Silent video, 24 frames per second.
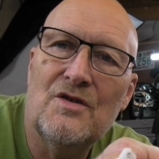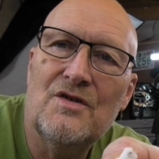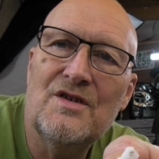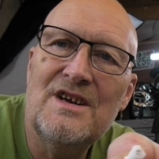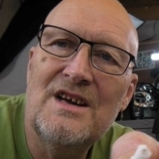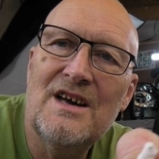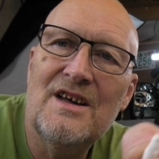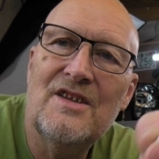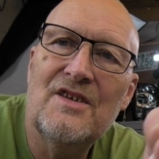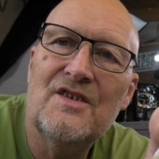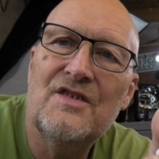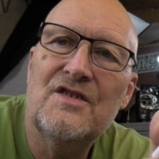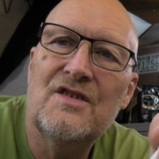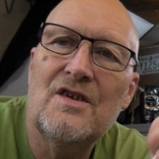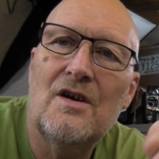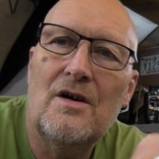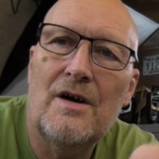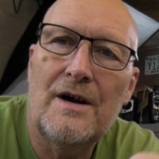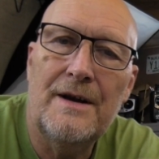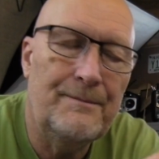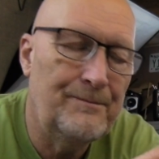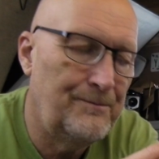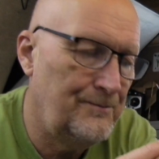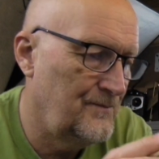the other
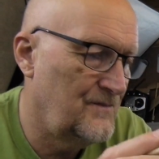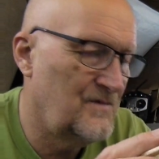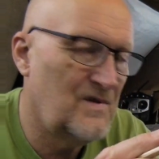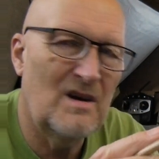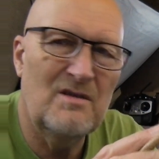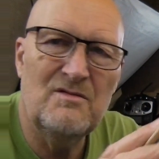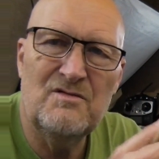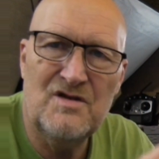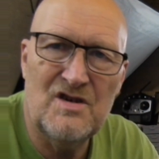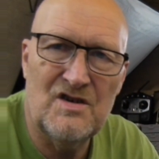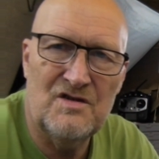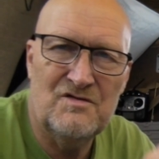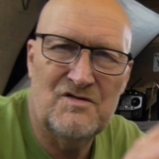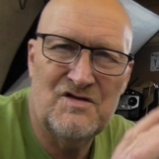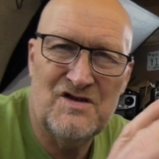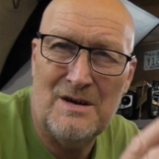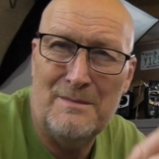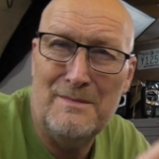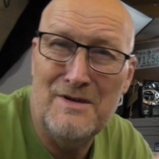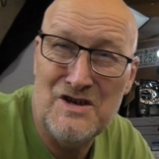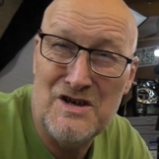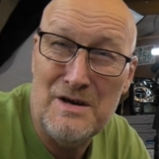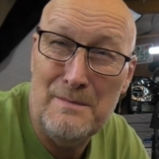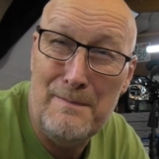side. So just
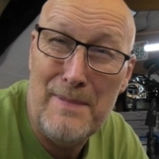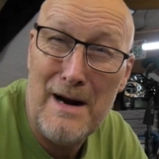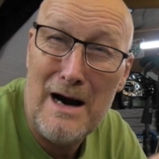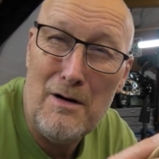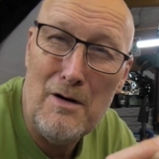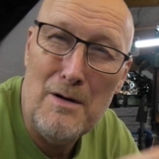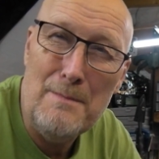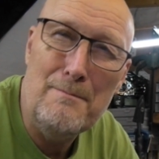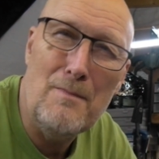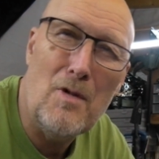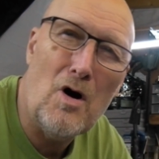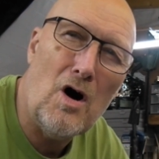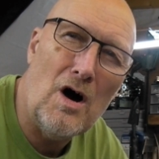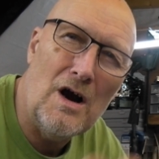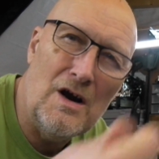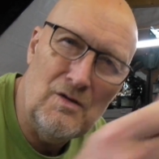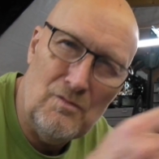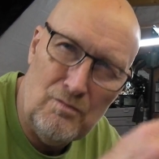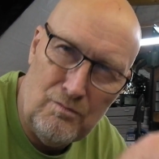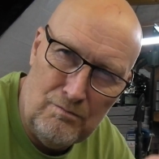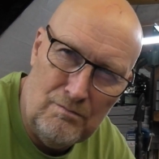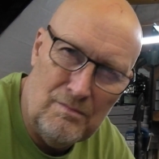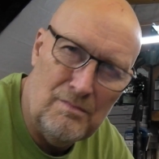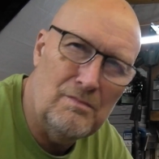something to bear in mind
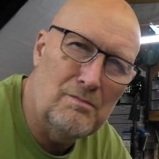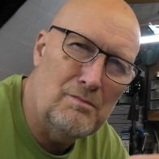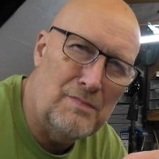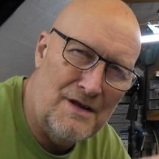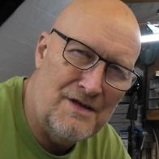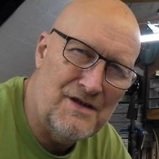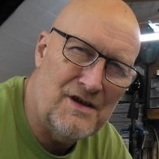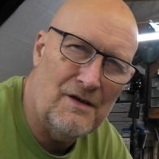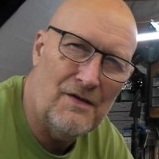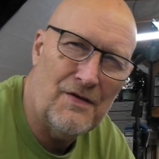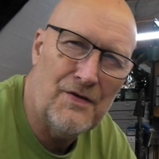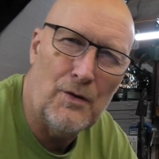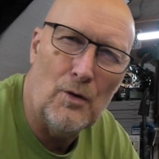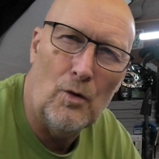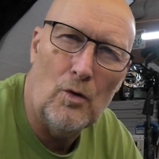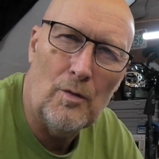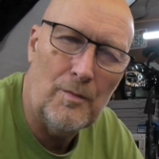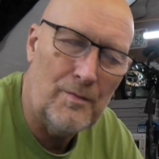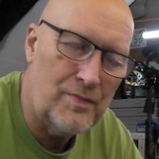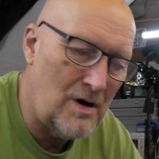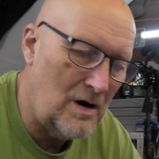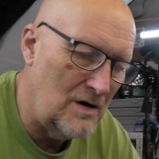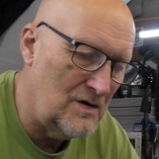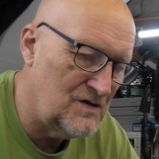with your thought
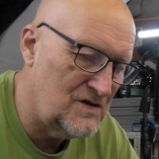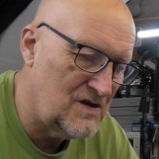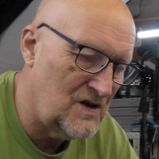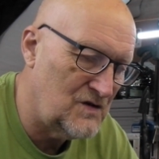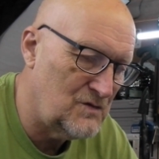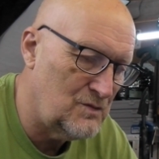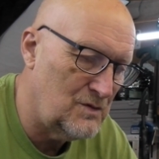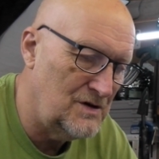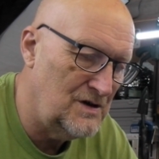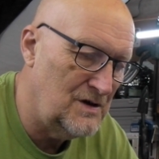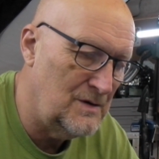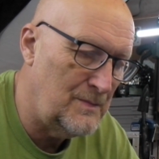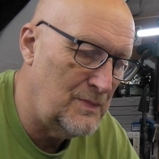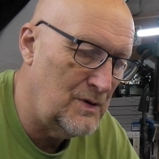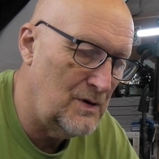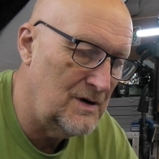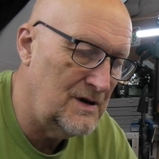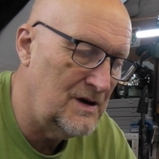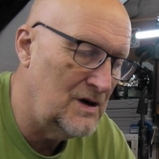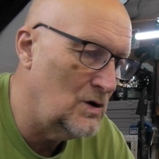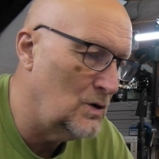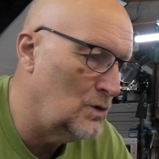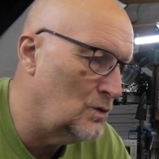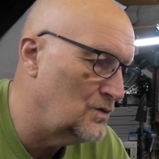process when you're putting
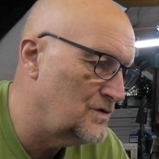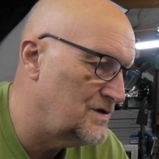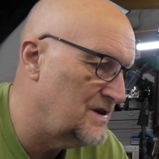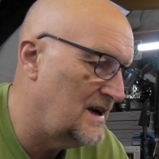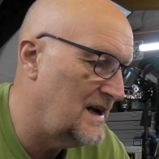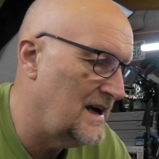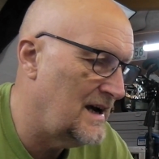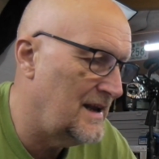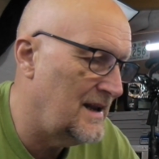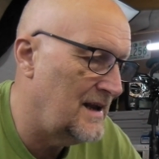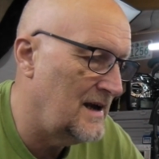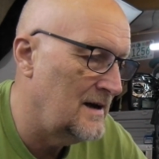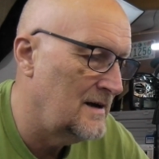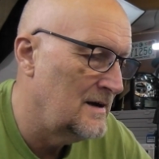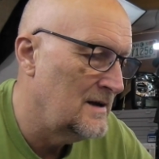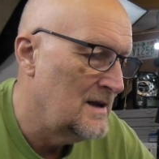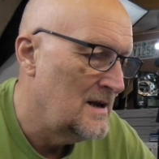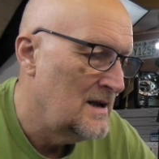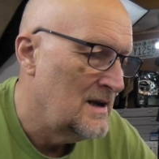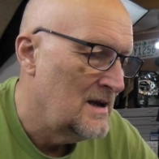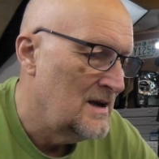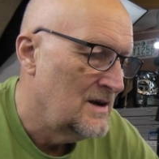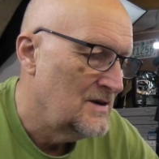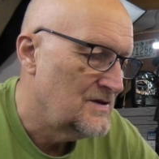it all together.
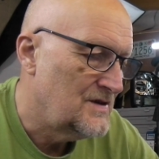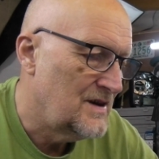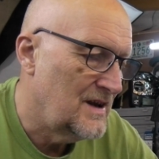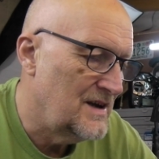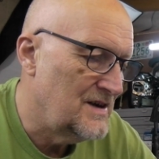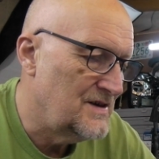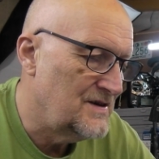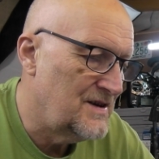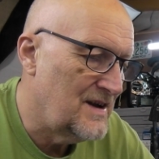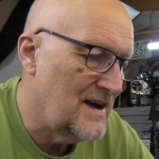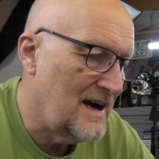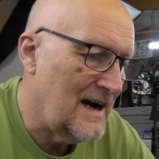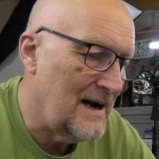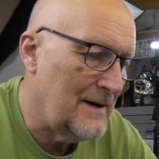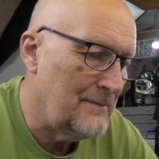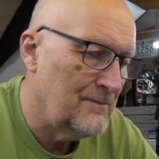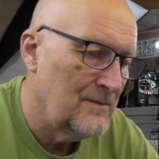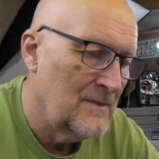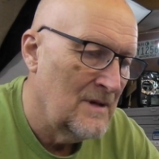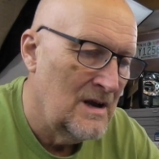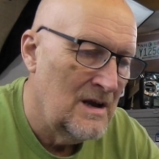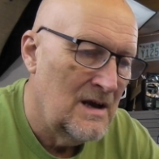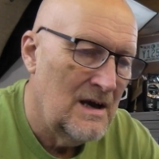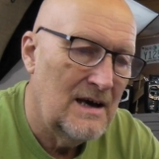So there's that,
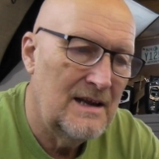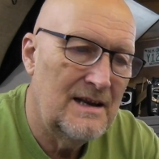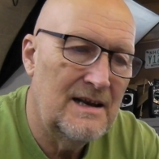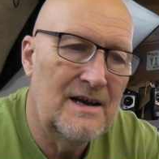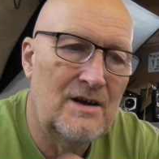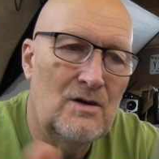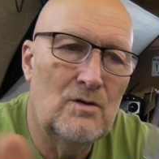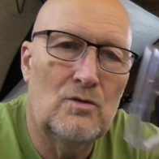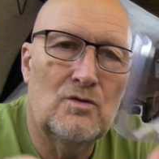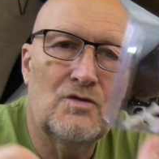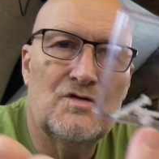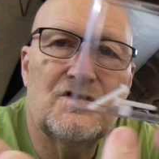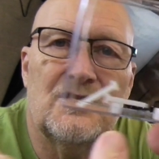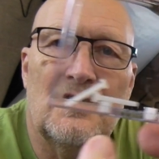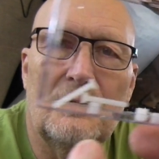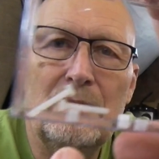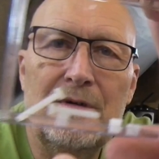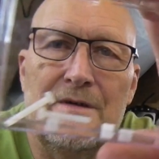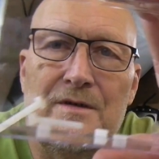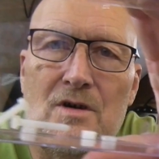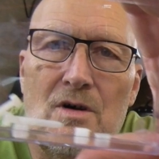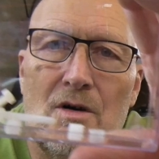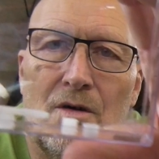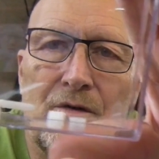and then also
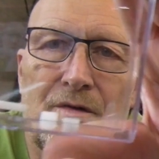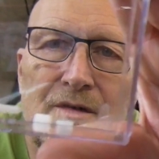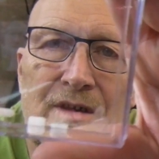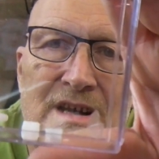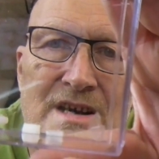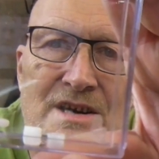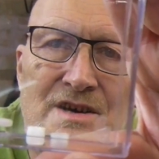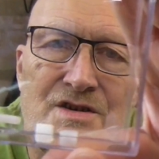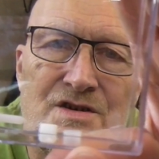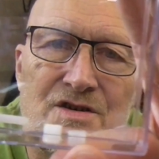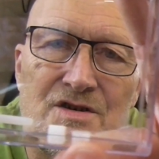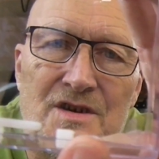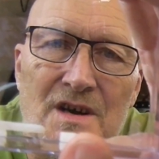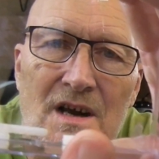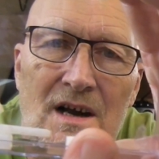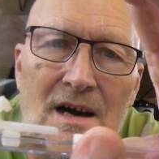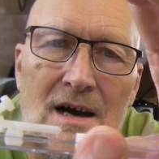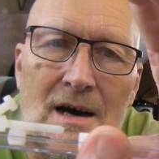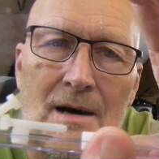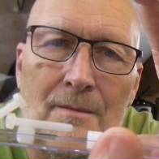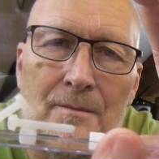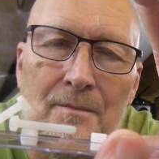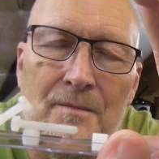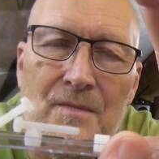we've got these
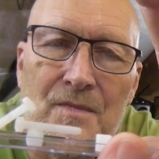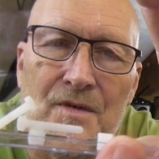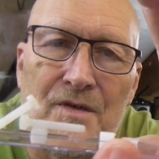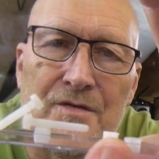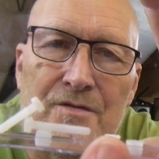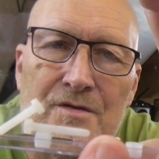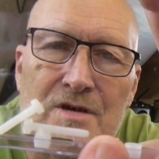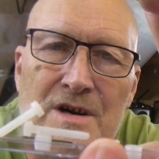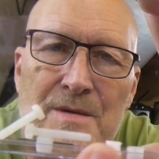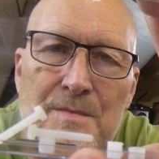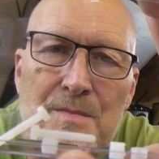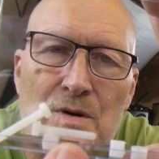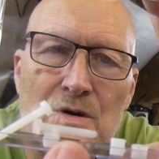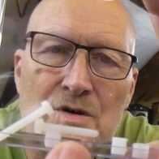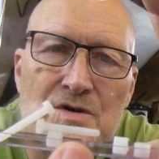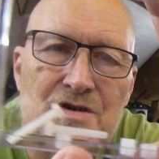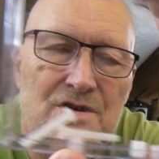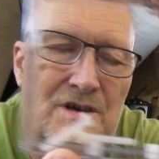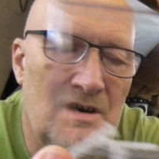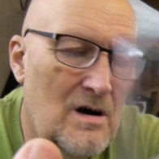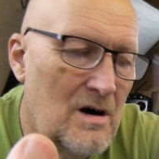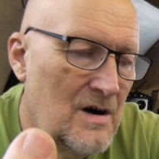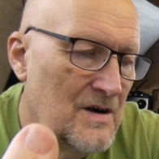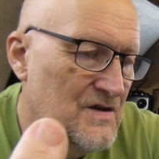3 push
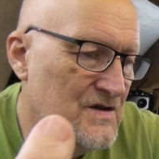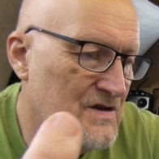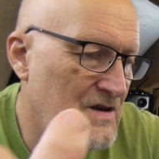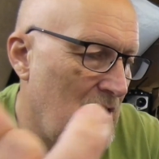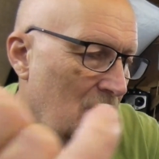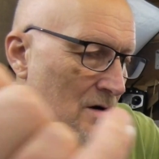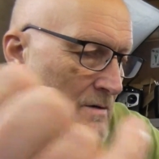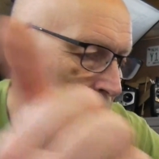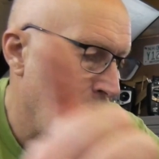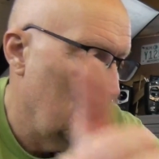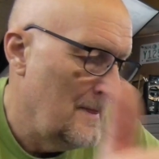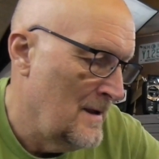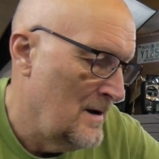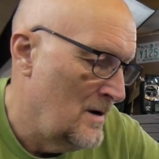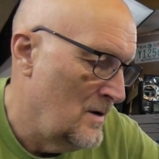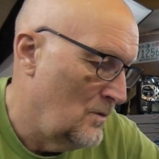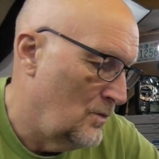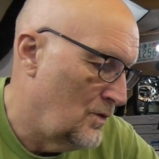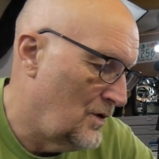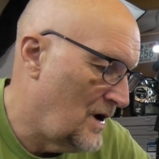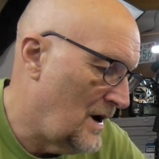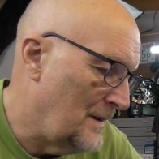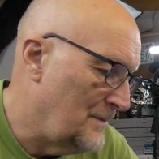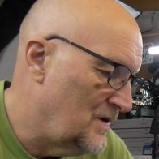guides. So
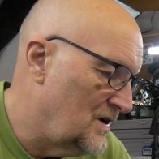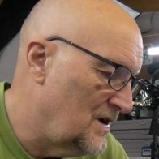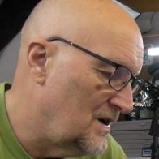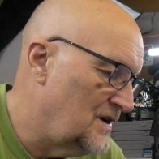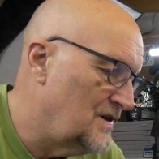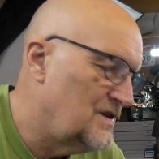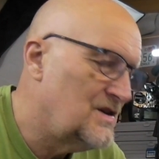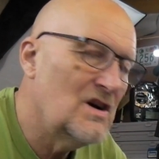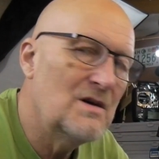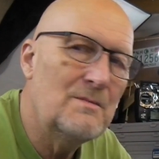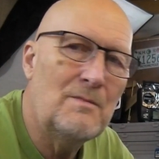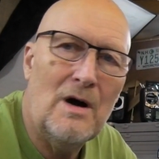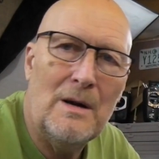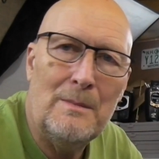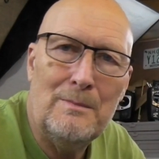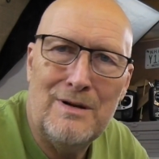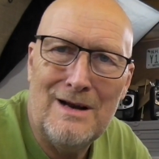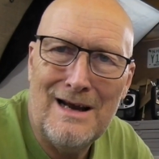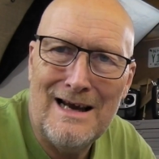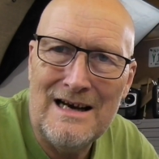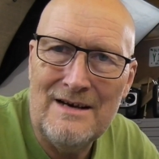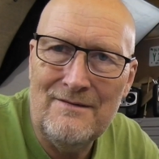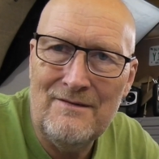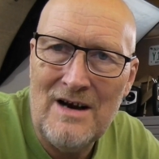what I'm going to do, my
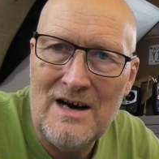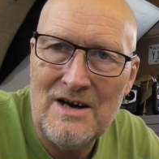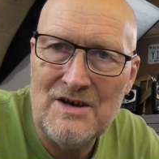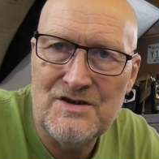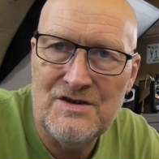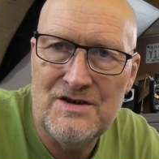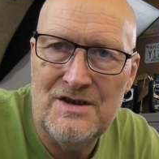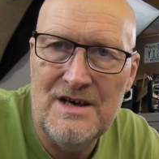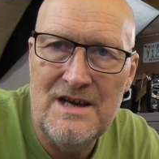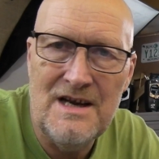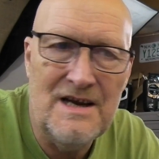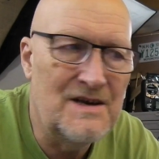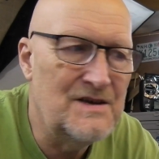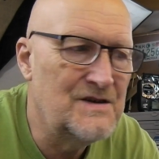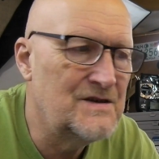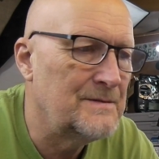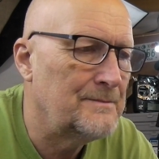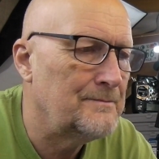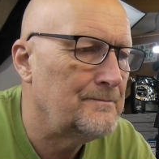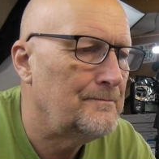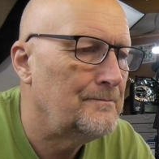plan of action is,